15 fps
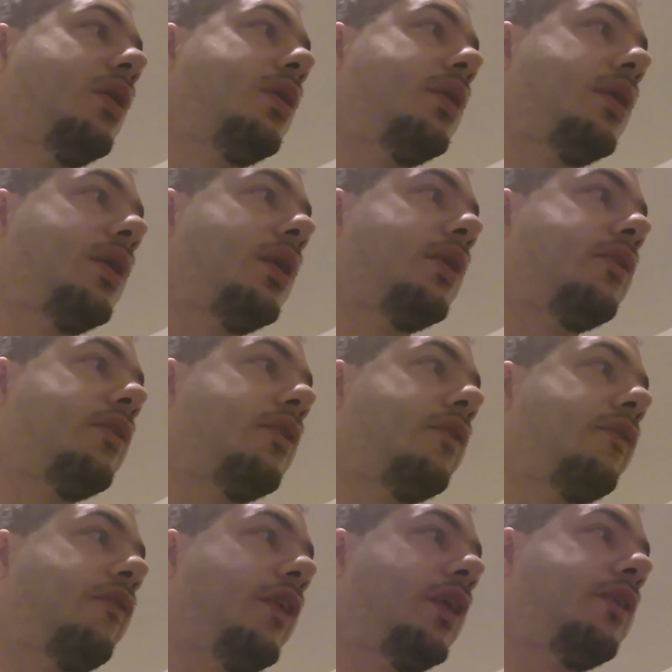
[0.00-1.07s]
yeah, those are
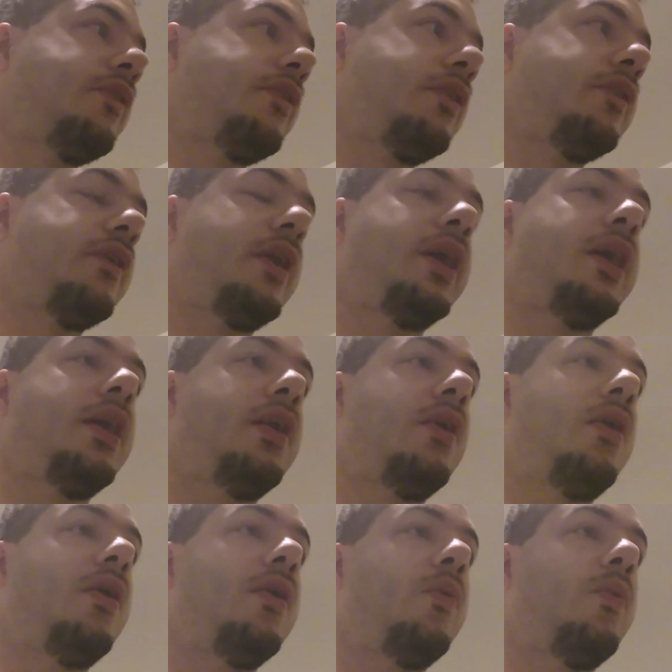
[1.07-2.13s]
5 scenes I had
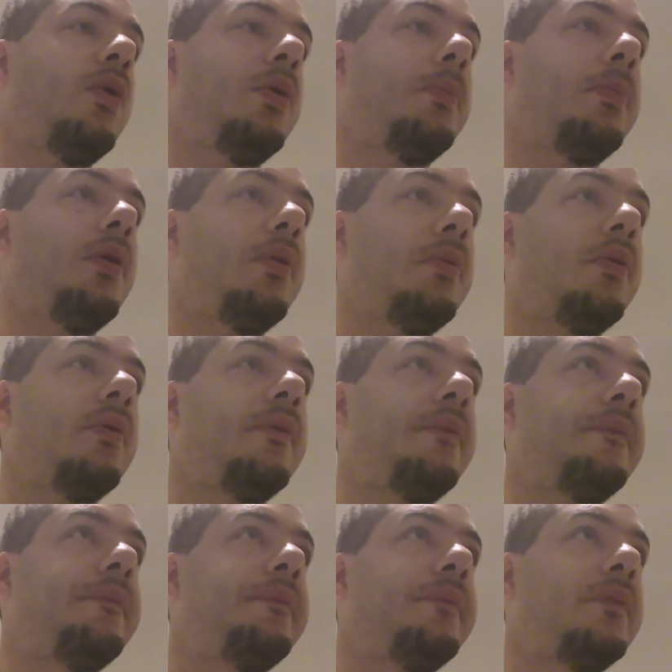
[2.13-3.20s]
all in one bubble,
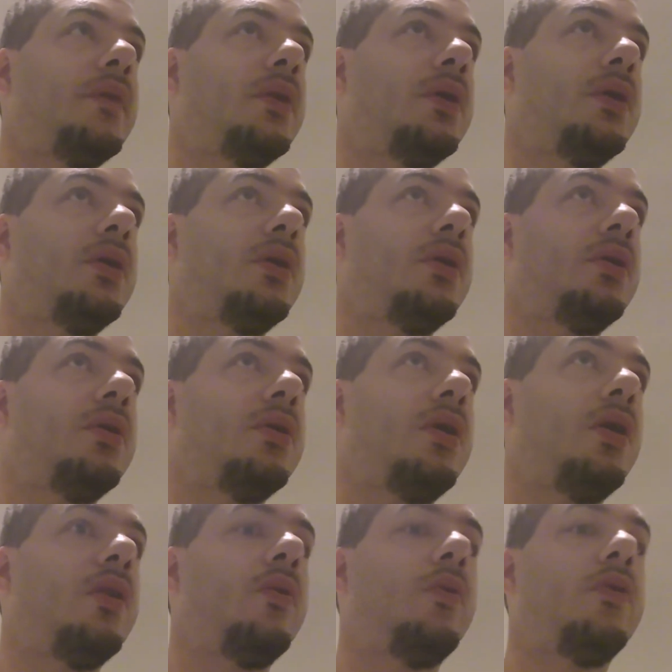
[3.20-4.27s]

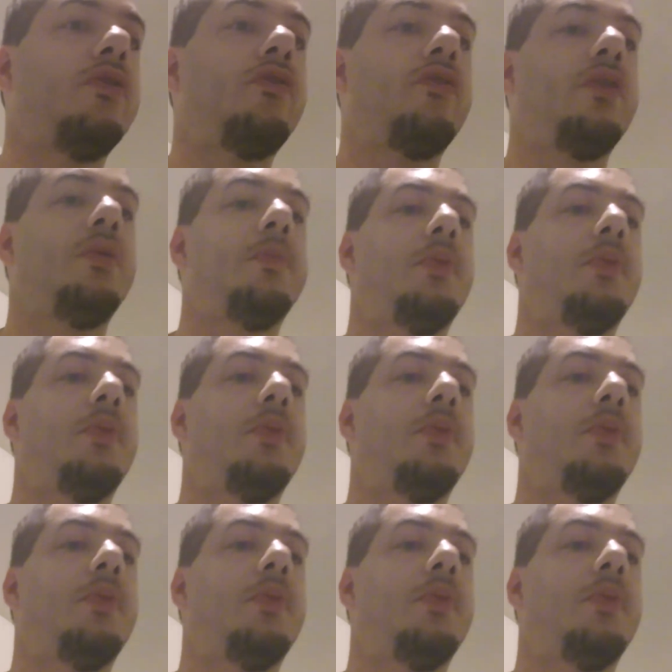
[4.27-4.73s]
all in one dream